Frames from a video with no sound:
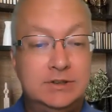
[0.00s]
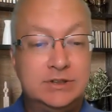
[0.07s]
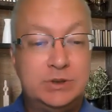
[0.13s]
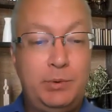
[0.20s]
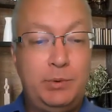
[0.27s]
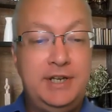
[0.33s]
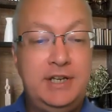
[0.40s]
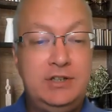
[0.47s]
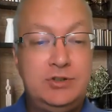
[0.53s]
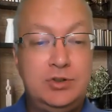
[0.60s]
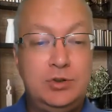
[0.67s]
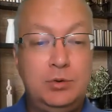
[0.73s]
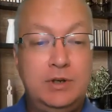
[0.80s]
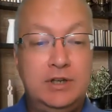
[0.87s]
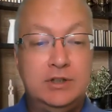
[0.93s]
So we need
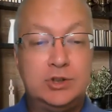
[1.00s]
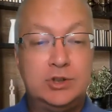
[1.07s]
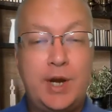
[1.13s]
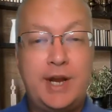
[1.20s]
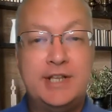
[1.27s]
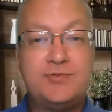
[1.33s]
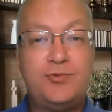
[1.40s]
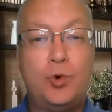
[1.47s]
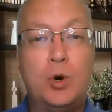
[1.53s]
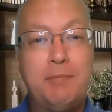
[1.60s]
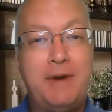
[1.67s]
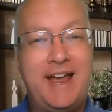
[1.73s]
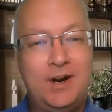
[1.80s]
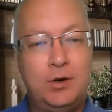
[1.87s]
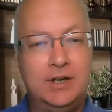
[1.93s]
to
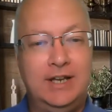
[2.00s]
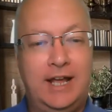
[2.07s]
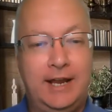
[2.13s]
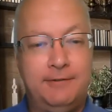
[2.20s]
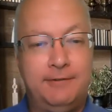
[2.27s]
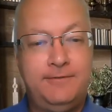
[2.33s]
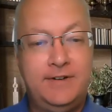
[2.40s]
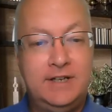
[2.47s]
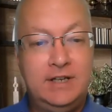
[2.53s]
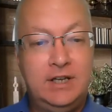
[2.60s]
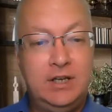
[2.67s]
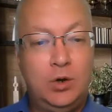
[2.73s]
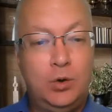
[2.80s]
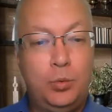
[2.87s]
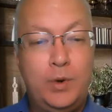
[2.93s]
transform our life.
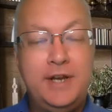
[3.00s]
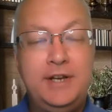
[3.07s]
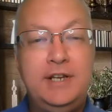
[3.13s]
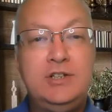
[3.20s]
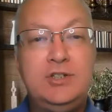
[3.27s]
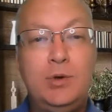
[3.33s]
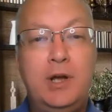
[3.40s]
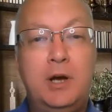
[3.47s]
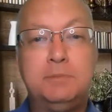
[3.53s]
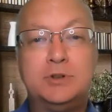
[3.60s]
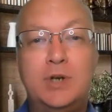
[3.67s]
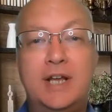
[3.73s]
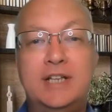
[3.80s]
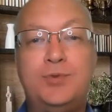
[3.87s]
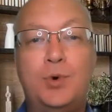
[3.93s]
We need to help
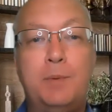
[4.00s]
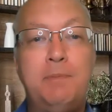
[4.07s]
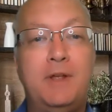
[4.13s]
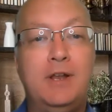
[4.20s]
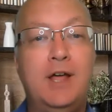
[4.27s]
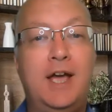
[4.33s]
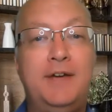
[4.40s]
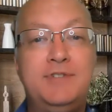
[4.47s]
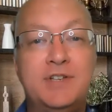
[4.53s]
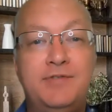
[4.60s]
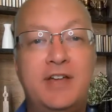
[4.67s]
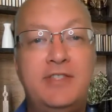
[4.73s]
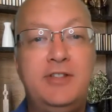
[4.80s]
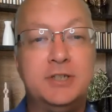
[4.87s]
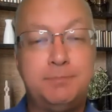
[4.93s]
transform the lives
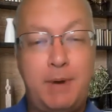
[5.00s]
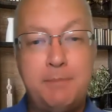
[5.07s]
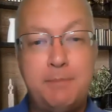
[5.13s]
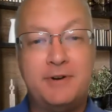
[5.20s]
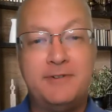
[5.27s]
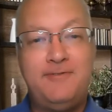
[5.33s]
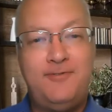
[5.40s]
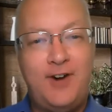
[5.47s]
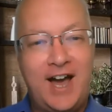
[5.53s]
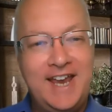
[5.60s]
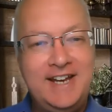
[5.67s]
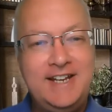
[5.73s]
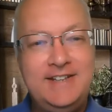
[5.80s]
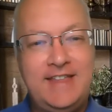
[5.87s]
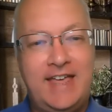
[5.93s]
of others by
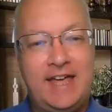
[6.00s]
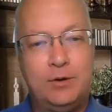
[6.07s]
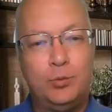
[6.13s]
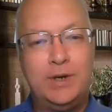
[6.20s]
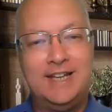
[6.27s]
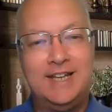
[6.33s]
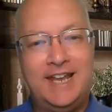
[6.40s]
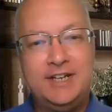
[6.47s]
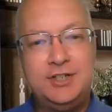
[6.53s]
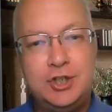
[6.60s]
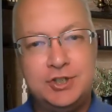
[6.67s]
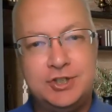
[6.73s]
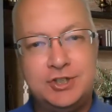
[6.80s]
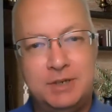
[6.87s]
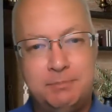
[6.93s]
providing that
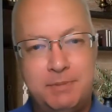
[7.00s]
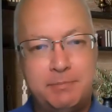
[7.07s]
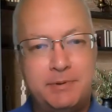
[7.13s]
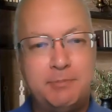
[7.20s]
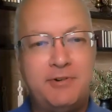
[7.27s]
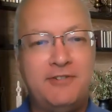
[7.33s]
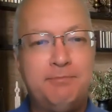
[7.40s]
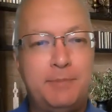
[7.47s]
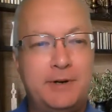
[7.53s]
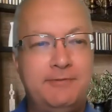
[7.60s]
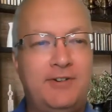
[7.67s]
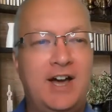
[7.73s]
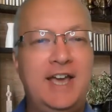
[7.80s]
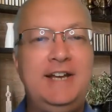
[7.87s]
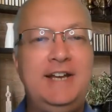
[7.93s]
relationship and
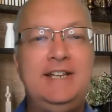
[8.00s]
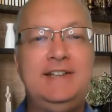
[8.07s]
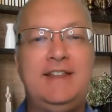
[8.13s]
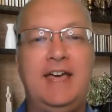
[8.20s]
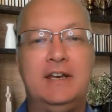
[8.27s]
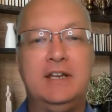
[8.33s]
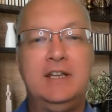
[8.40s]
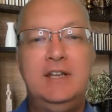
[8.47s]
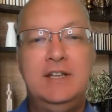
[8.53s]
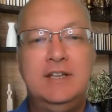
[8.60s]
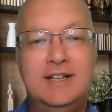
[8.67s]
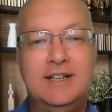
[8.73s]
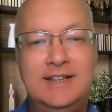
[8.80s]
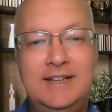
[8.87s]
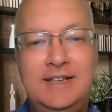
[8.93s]
providing that
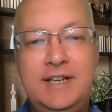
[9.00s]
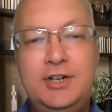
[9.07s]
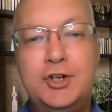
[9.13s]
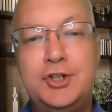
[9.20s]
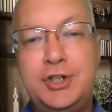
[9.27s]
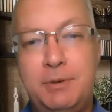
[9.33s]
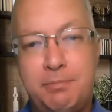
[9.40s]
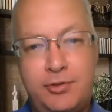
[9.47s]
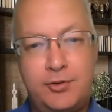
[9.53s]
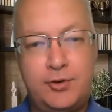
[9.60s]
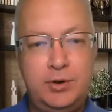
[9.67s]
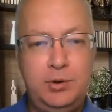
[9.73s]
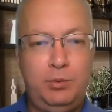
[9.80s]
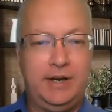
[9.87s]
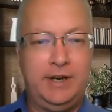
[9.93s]
leadership
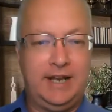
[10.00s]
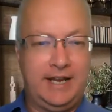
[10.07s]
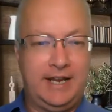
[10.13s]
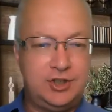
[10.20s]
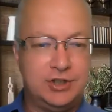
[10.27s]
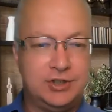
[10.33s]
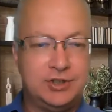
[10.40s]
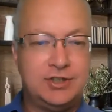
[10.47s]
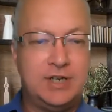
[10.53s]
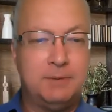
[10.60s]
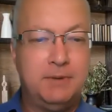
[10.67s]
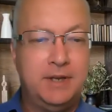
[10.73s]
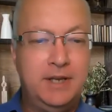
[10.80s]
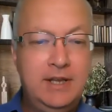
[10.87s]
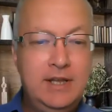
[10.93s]
through
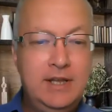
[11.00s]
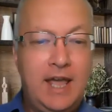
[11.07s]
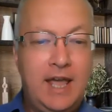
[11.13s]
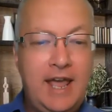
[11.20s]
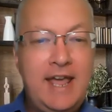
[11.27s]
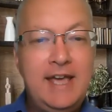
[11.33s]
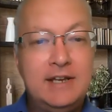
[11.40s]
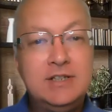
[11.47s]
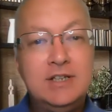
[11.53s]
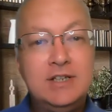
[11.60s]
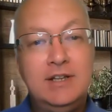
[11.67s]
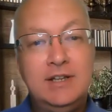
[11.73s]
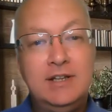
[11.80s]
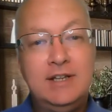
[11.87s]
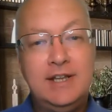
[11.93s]
relationship. And
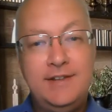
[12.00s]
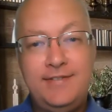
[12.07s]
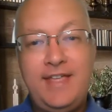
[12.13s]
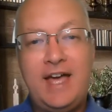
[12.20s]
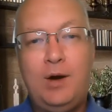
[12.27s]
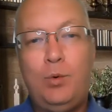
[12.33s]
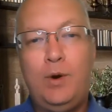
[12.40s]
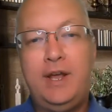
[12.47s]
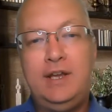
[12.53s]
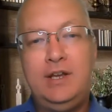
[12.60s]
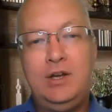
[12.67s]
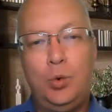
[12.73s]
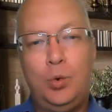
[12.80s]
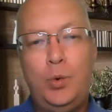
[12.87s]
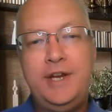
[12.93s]
in that
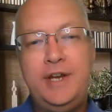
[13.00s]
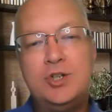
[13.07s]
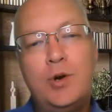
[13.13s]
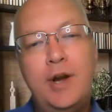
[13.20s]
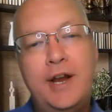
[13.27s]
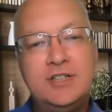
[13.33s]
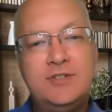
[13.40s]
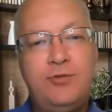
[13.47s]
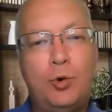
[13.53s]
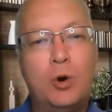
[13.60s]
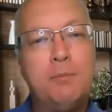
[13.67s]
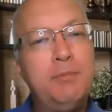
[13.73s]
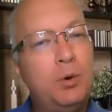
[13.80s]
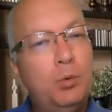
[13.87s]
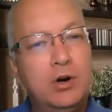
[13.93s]
way, we
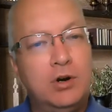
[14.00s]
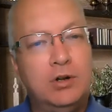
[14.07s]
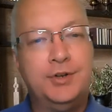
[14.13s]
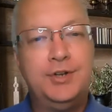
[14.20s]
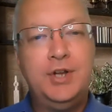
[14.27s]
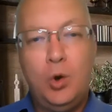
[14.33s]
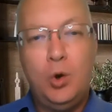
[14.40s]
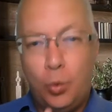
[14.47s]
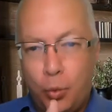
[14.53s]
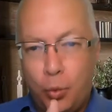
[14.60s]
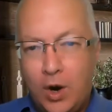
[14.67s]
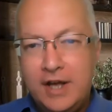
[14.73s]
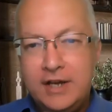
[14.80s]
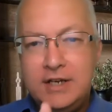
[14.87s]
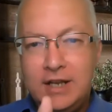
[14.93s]
transform the world
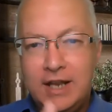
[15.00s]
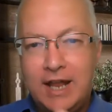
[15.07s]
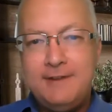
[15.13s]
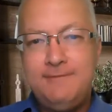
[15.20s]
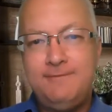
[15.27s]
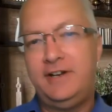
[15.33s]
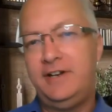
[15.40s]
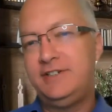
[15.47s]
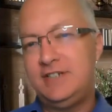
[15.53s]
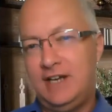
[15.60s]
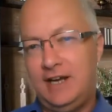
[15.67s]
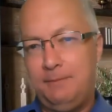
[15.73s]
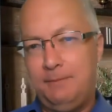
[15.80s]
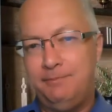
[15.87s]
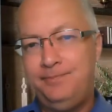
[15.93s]
one life at a
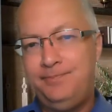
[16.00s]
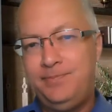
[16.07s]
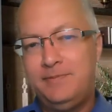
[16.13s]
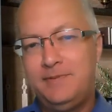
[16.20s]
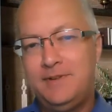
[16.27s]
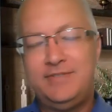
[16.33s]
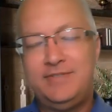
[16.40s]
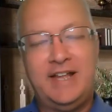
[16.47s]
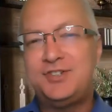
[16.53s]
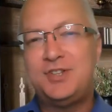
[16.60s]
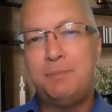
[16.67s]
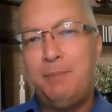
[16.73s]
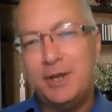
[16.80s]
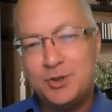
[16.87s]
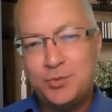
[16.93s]
time. That's
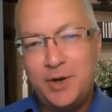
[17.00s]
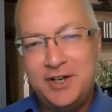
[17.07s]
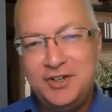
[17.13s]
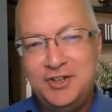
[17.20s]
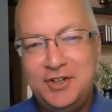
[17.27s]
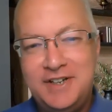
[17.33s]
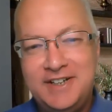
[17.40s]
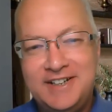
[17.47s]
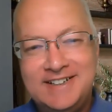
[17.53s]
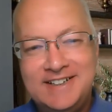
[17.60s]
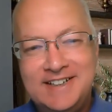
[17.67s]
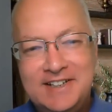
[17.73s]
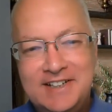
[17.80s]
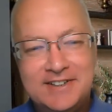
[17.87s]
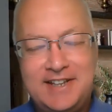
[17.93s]
the best way to do it.
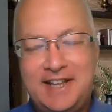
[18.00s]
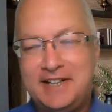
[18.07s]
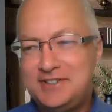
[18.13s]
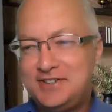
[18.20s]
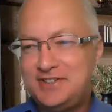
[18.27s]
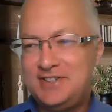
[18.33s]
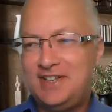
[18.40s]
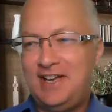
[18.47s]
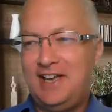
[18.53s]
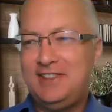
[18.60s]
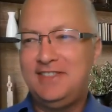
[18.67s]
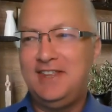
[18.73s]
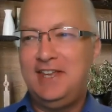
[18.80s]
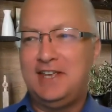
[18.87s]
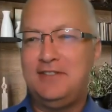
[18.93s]
That's, I
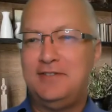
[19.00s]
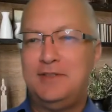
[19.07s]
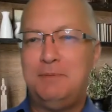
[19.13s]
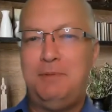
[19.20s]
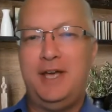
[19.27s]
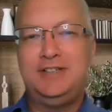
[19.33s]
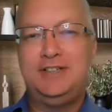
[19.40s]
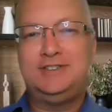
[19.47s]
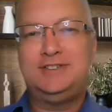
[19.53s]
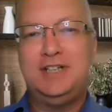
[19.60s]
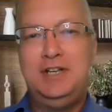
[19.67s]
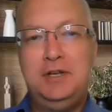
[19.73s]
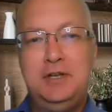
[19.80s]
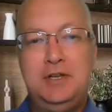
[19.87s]
think, the best